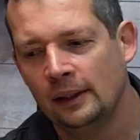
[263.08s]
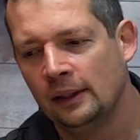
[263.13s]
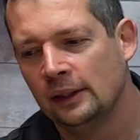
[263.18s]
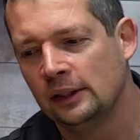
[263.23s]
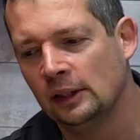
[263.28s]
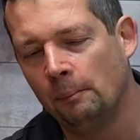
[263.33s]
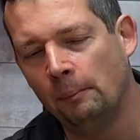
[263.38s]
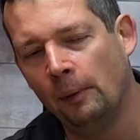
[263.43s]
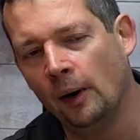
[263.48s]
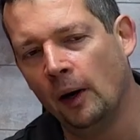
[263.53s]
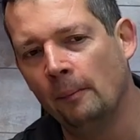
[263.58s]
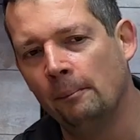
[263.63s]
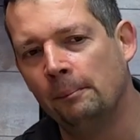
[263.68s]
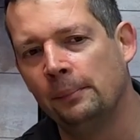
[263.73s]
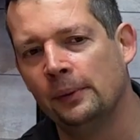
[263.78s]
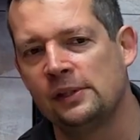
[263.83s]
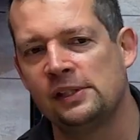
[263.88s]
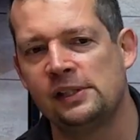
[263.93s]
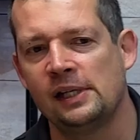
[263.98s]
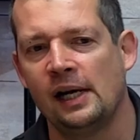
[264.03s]
The pump
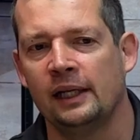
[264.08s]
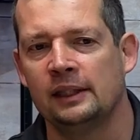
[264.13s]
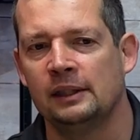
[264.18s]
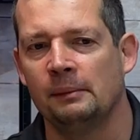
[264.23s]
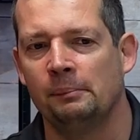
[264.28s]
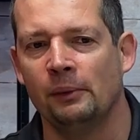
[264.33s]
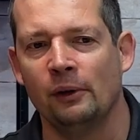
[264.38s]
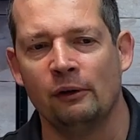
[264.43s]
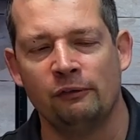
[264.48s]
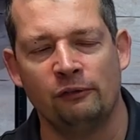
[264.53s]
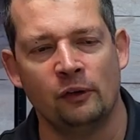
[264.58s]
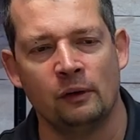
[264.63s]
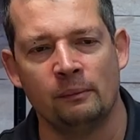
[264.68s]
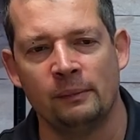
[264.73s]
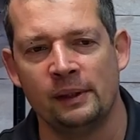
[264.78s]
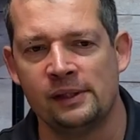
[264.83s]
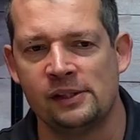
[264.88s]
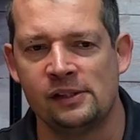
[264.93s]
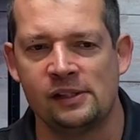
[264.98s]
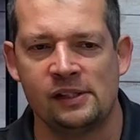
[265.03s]
puts out the
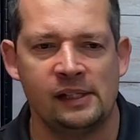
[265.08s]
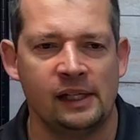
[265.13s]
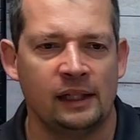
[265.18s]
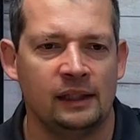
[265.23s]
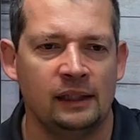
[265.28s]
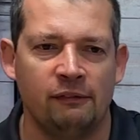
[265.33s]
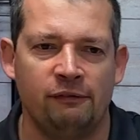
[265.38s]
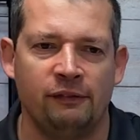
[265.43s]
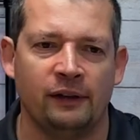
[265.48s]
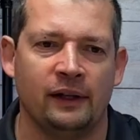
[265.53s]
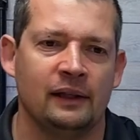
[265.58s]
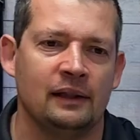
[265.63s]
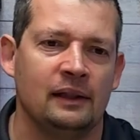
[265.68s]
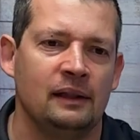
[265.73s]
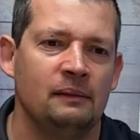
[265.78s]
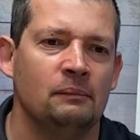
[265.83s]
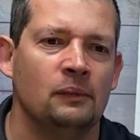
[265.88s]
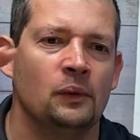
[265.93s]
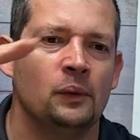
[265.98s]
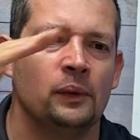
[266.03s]
performance
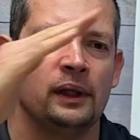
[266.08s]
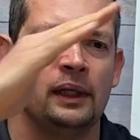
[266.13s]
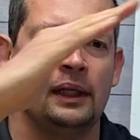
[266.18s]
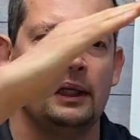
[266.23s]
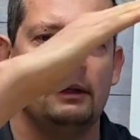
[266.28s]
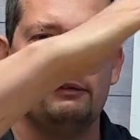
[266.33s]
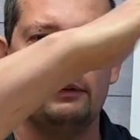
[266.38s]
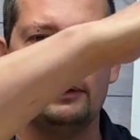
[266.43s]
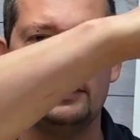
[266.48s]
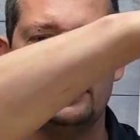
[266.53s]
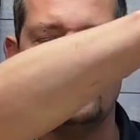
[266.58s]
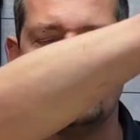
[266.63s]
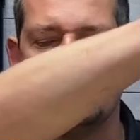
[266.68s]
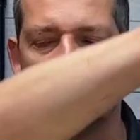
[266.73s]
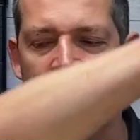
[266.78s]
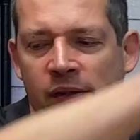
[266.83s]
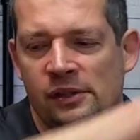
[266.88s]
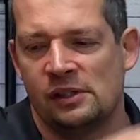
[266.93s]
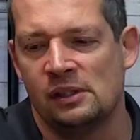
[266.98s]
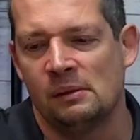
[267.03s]
significantly more evenly
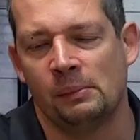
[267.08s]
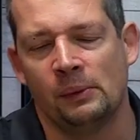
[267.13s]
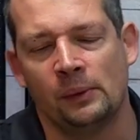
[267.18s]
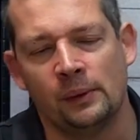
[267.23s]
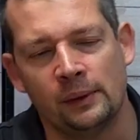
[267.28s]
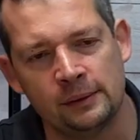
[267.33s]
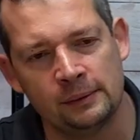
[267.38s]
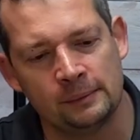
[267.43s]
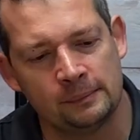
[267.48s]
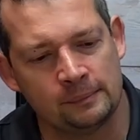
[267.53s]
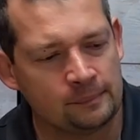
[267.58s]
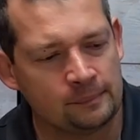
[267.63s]
across the board.